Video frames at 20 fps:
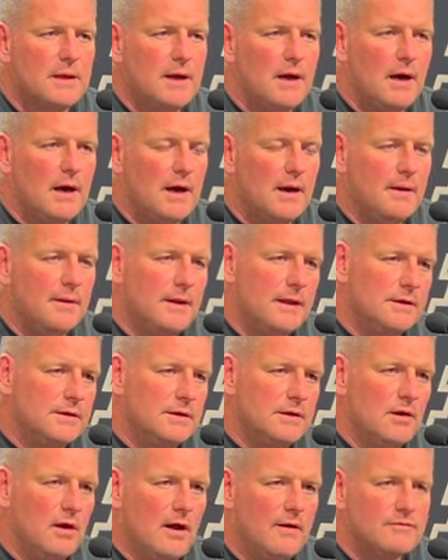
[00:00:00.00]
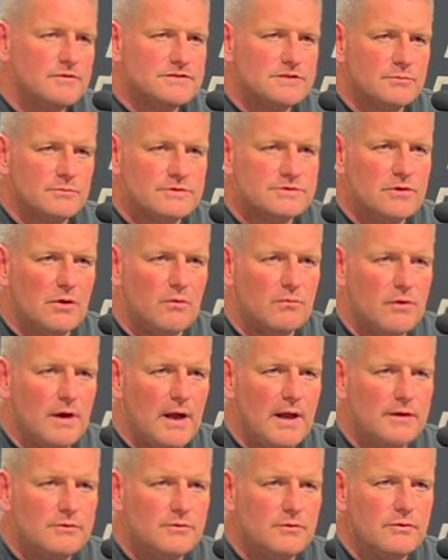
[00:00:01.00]
Uh, and, you know, obviously we saw
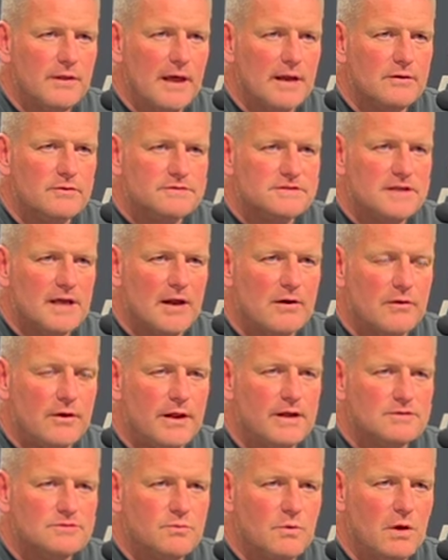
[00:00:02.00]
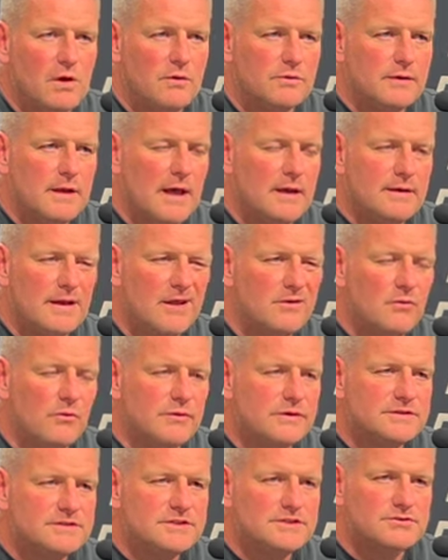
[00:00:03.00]
Ryan do that on Saturday as well. Not not
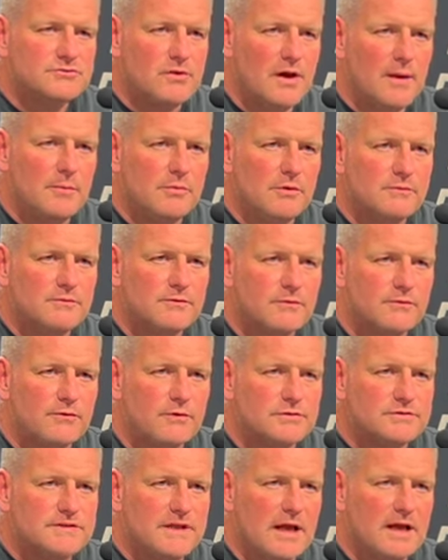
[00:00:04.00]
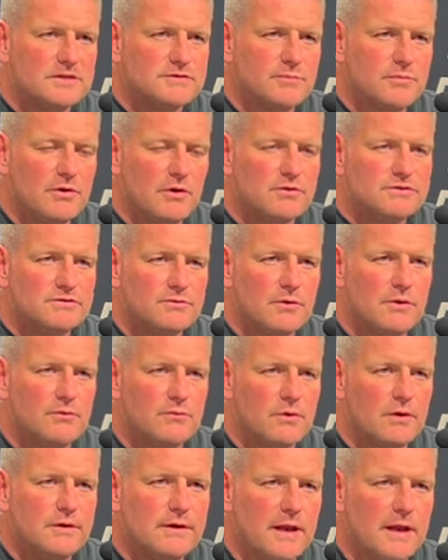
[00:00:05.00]
only just scrambling for first downs, but also in
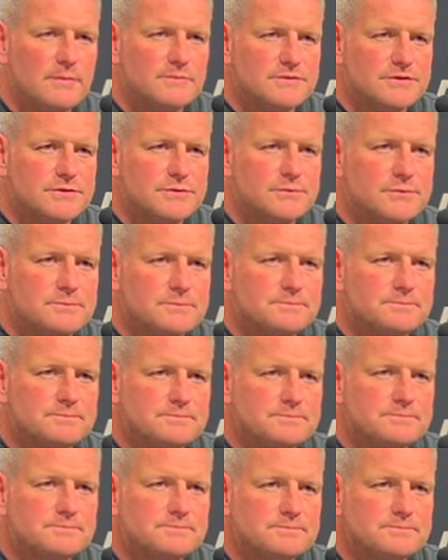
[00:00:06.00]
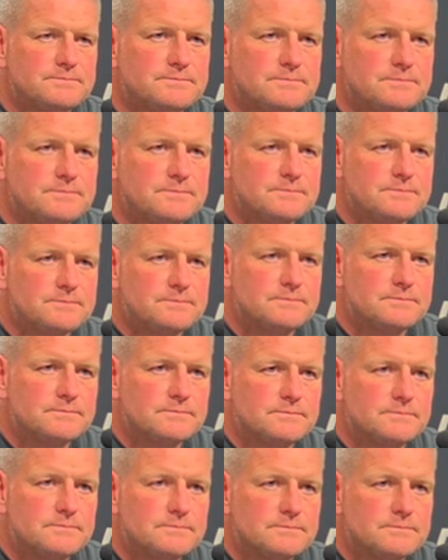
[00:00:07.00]
the run game, too. You're saying you
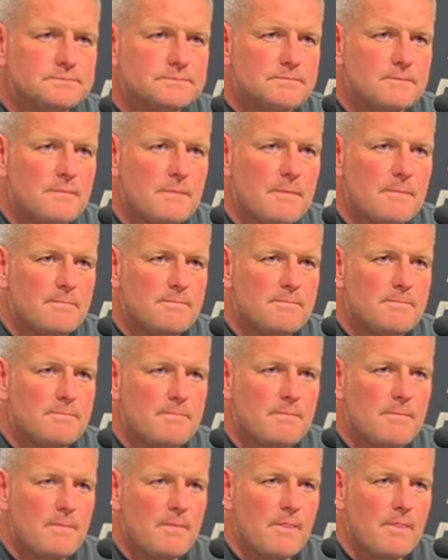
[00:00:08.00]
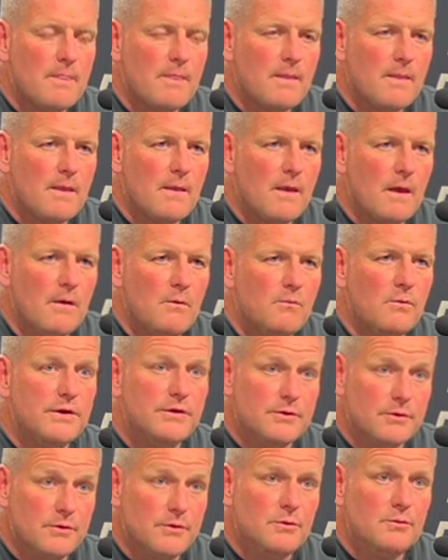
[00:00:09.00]
have a plan to use them both this week? We
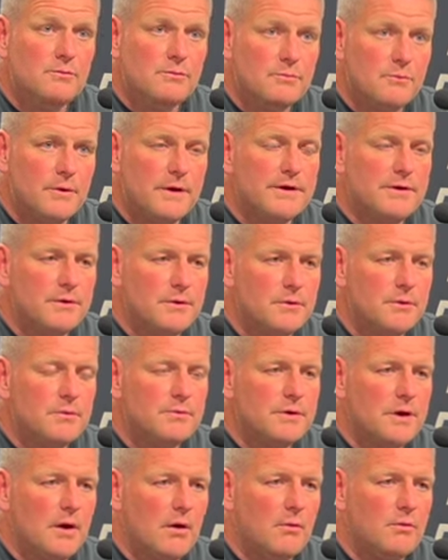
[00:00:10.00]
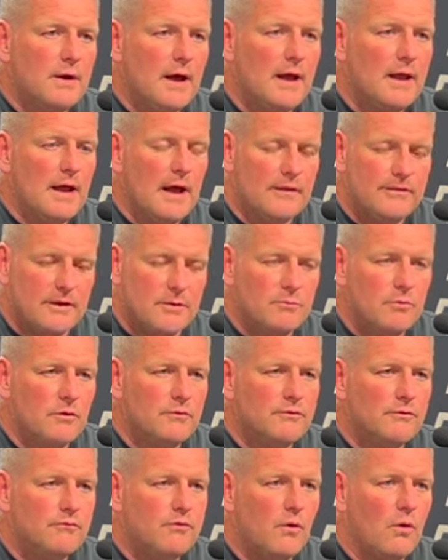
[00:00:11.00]
do. We do. You know, I, I think
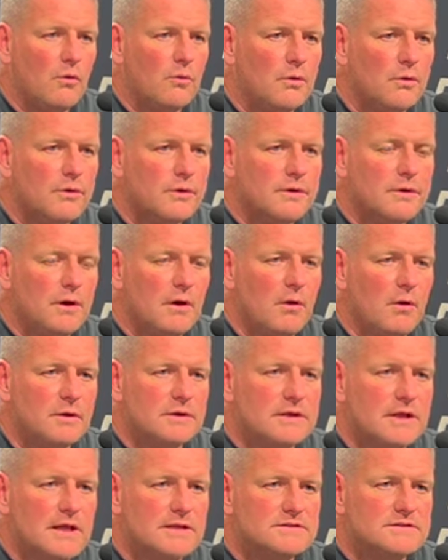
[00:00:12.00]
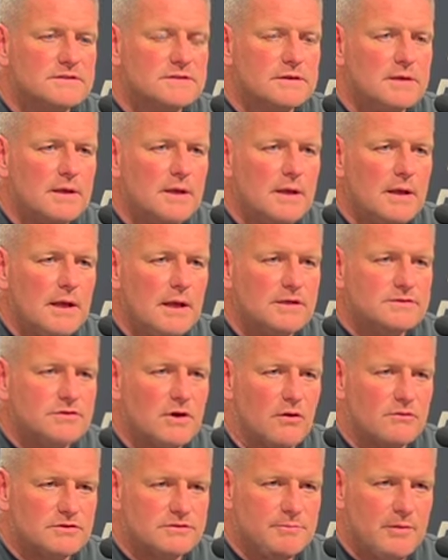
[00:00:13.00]
moving forward, you know, it, it's it's
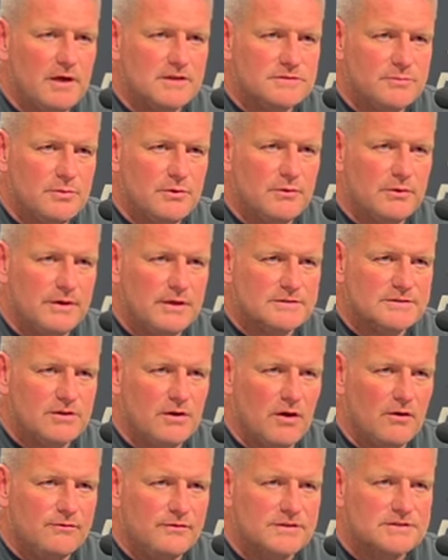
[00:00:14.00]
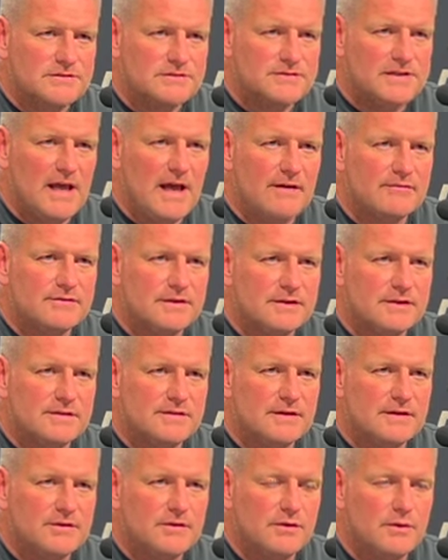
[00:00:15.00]
our responsibility as an offensive staff to
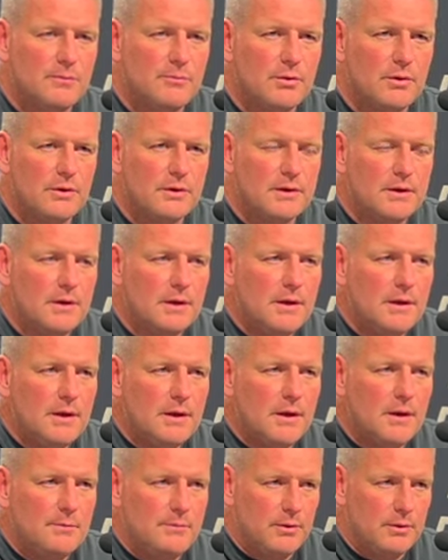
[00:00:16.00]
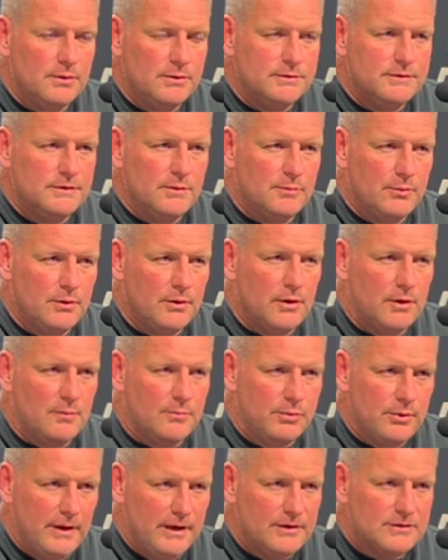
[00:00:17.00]
continue to put Put, to put our
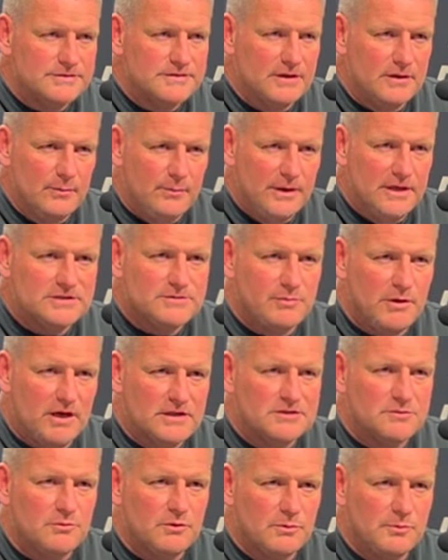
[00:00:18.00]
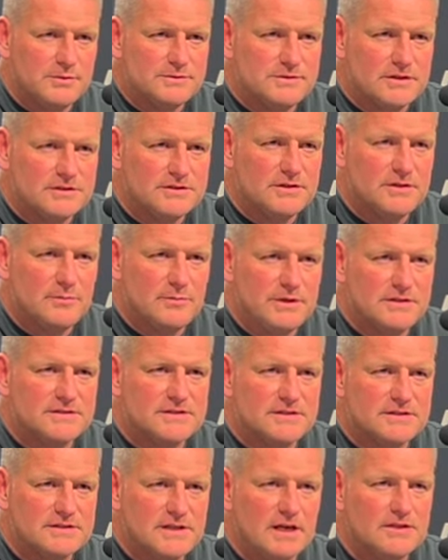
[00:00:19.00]
players in the best possible position to be
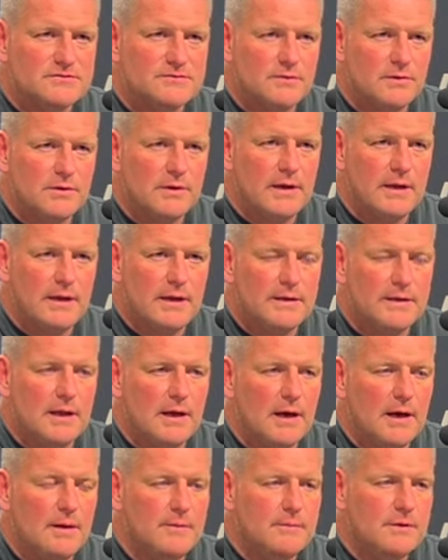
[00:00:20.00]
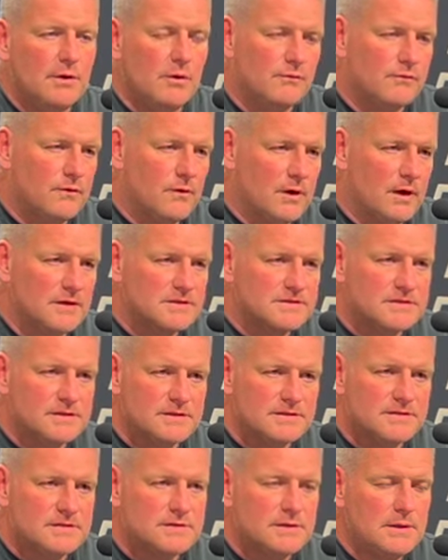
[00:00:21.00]
successful. And uh, you know, for us,
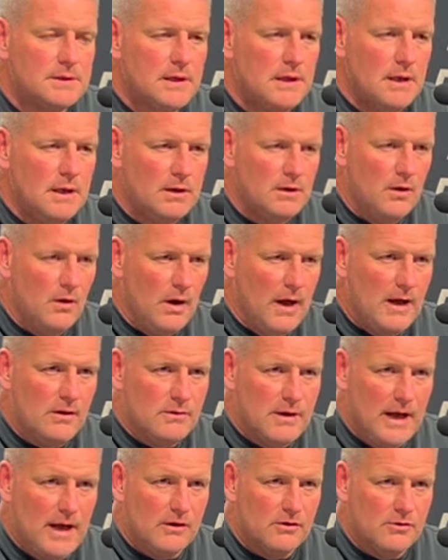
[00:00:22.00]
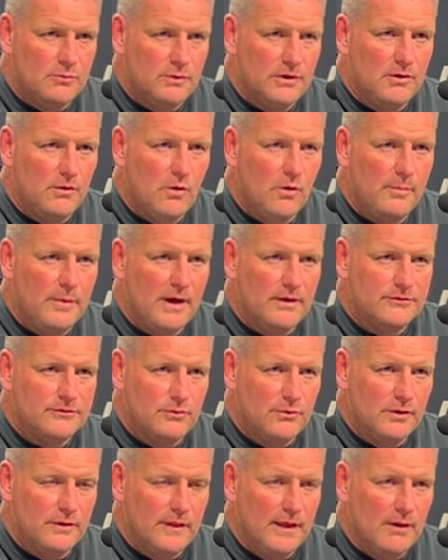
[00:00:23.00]
it's, you know, how, how can we go about
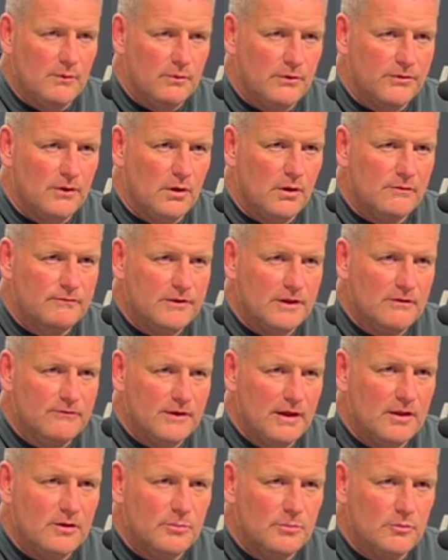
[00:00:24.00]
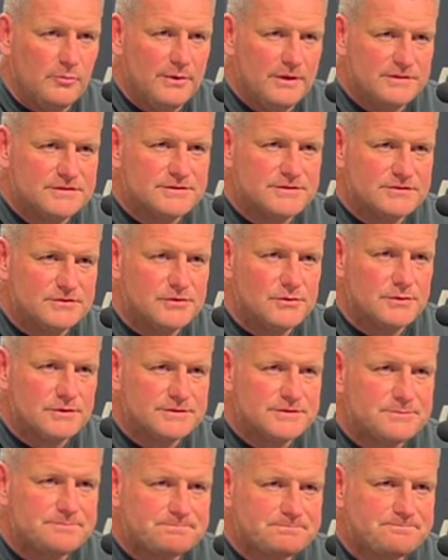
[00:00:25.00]
doing that with all of the available pieces to
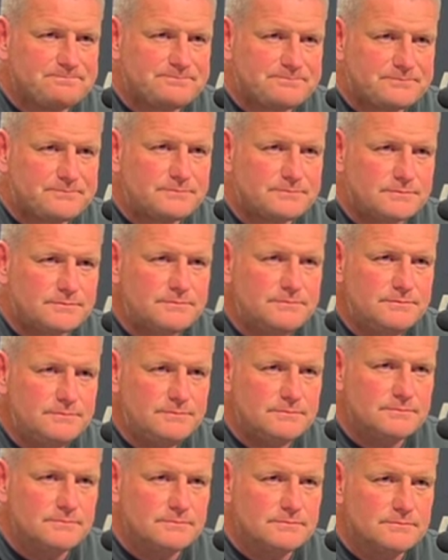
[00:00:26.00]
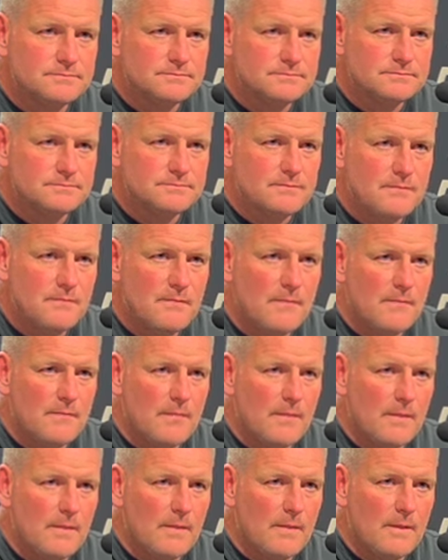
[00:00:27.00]
us? So it could be using them both in the same
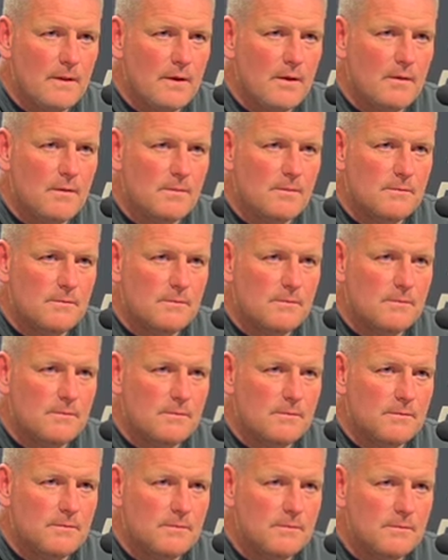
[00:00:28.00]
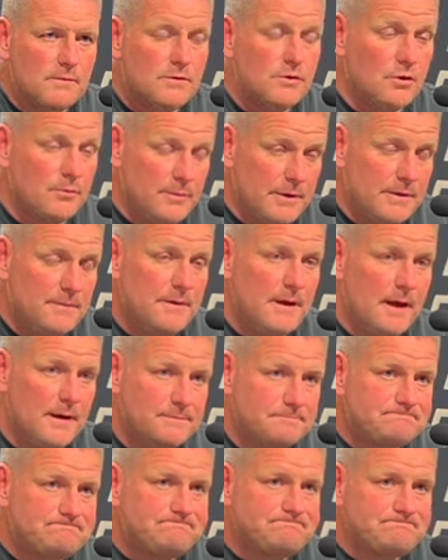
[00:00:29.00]
game, assuming both are healthy. Could be, yeah.
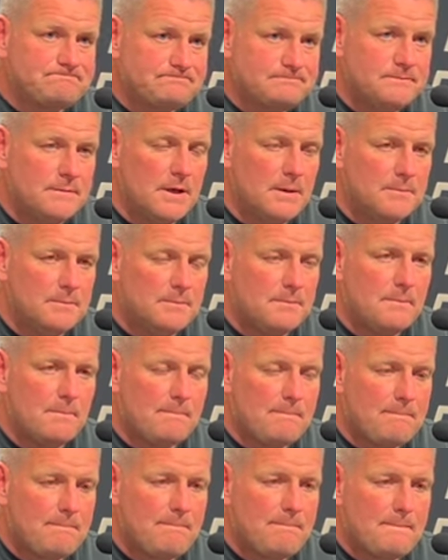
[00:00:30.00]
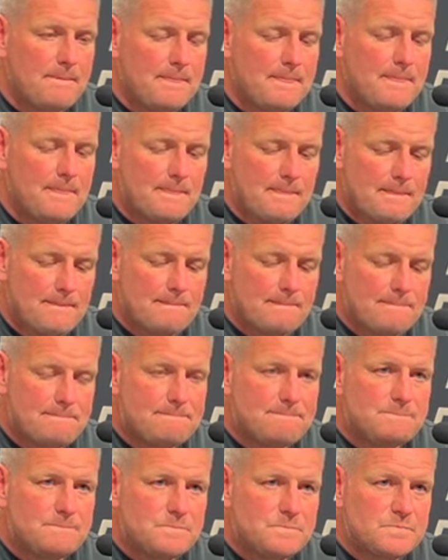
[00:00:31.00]
yeah. Um,
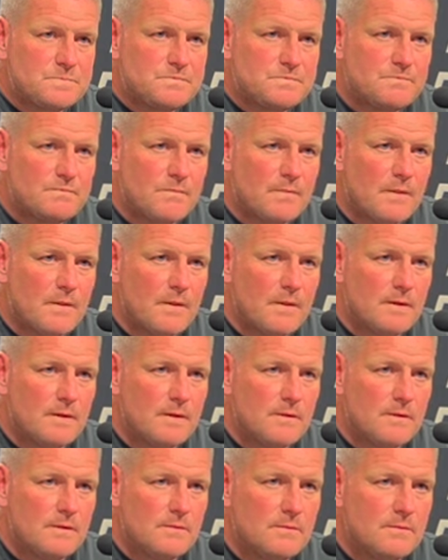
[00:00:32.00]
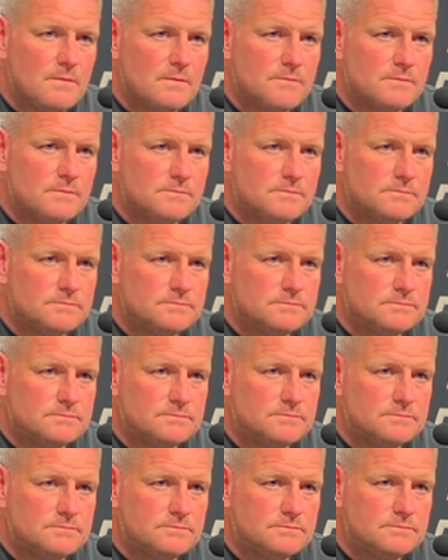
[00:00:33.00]
what would it mean to this team to
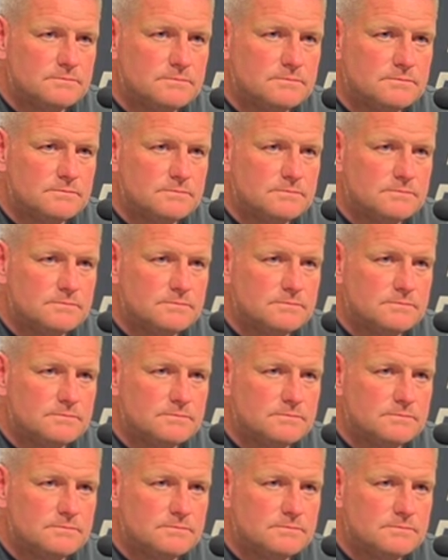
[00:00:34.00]
score first?